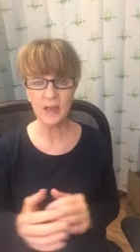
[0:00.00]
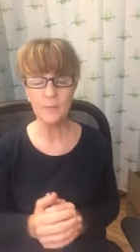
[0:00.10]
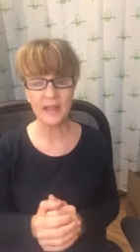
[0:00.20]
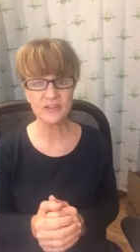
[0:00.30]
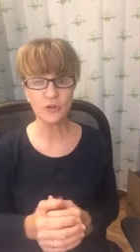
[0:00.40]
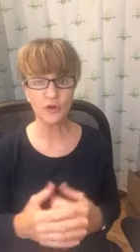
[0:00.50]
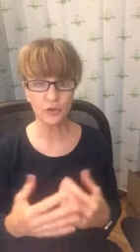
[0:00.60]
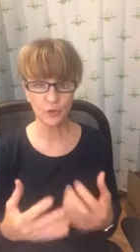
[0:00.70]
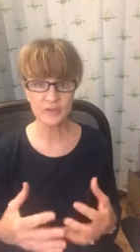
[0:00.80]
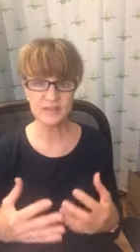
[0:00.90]
based on
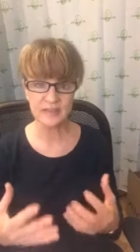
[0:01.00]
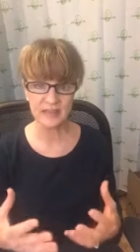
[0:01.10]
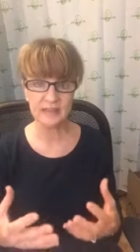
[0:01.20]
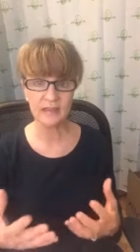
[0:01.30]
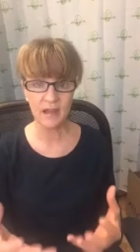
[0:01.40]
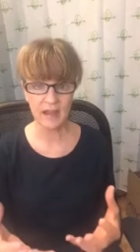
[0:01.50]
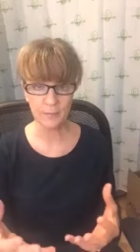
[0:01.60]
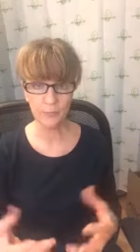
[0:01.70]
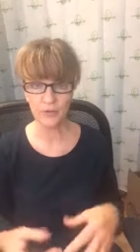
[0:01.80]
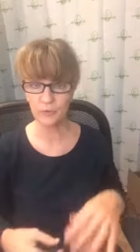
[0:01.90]
your skin
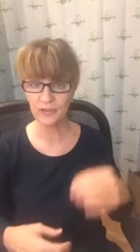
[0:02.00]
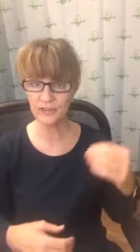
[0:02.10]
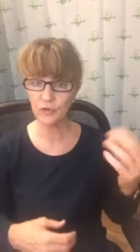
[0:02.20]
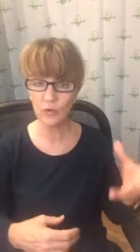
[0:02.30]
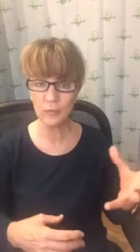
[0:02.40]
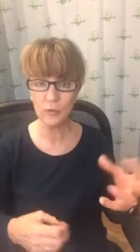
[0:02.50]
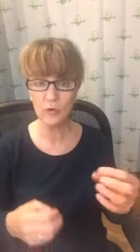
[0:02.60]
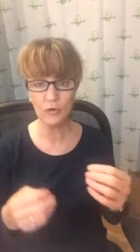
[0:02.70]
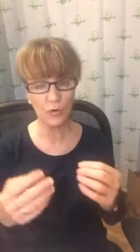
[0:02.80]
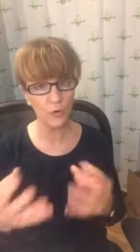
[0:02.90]
type, whether it's
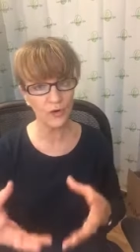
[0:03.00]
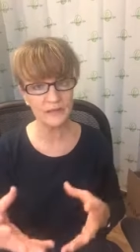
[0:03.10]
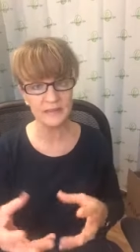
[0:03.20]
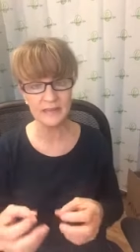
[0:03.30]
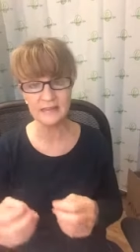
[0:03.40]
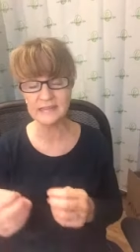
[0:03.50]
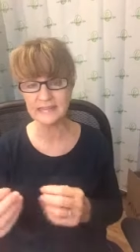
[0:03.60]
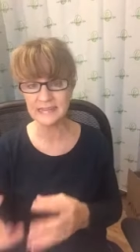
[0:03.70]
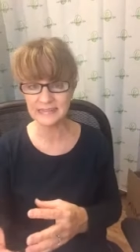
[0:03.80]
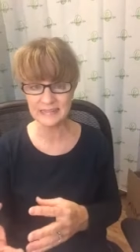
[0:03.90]
normal, oily,
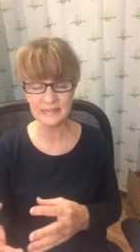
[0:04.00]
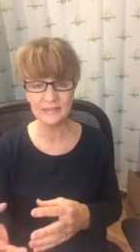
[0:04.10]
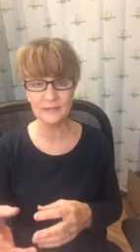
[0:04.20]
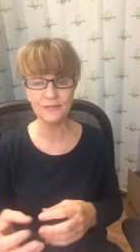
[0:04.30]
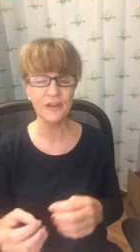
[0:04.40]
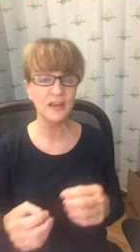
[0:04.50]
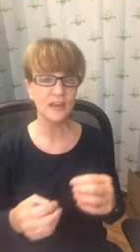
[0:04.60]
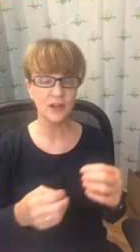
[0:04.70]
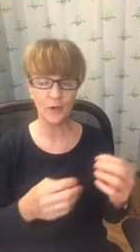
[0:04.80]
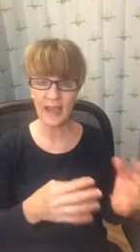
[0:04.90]
sensitive,
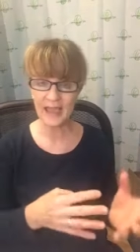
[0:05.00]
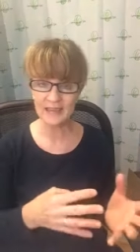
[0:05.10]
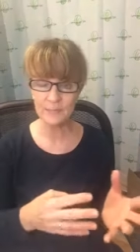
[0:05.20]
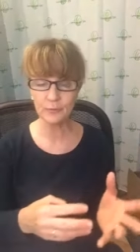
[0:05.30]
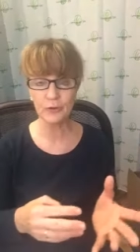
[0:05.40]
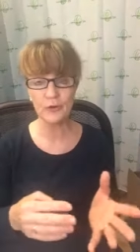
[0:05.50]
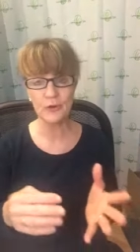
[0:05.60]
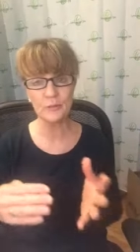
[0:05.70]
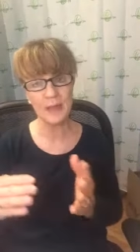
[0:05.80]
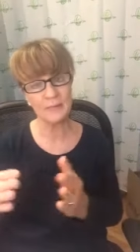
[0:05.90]
you know, acne
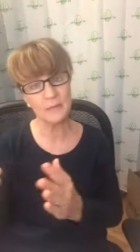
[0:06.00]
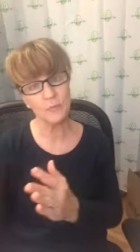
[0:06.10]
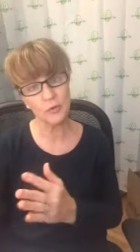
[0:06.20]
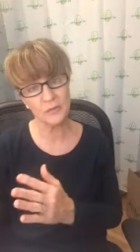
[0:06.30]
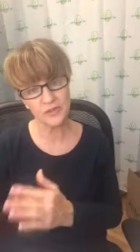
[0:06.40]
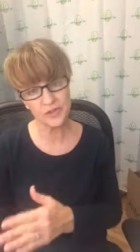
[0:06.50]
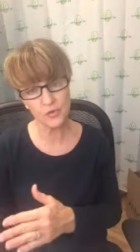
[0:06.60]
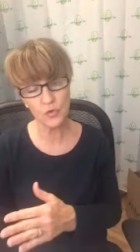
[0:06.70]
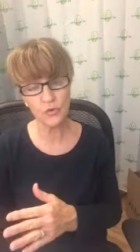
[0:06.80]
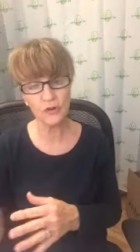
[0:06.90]
prone, maybe more
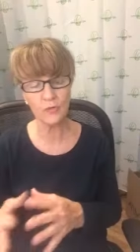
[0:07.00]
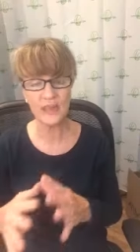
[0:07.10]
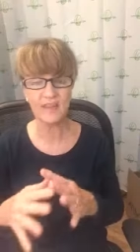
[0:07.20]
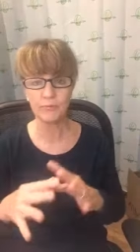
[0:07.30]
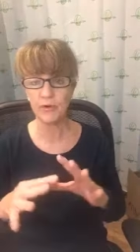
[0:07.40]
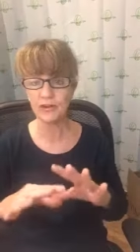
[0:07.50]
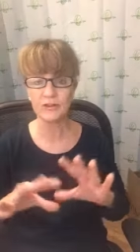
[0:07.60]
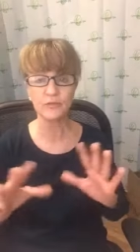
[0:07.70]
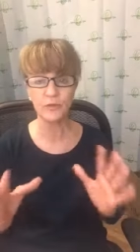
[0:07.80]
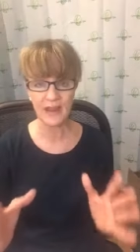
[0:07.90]
mature. We have
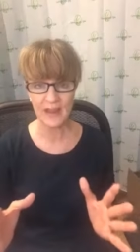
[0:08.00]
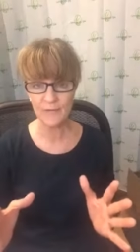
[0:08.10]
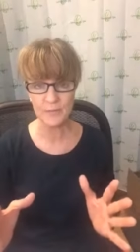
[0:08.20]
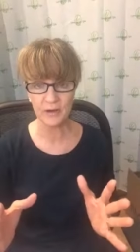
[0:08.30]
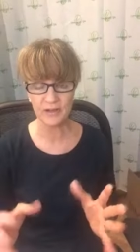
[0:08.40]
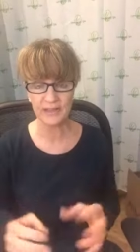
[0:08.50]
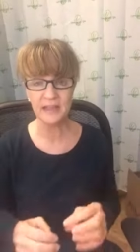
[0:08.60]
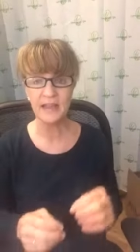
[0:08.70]
products for everybody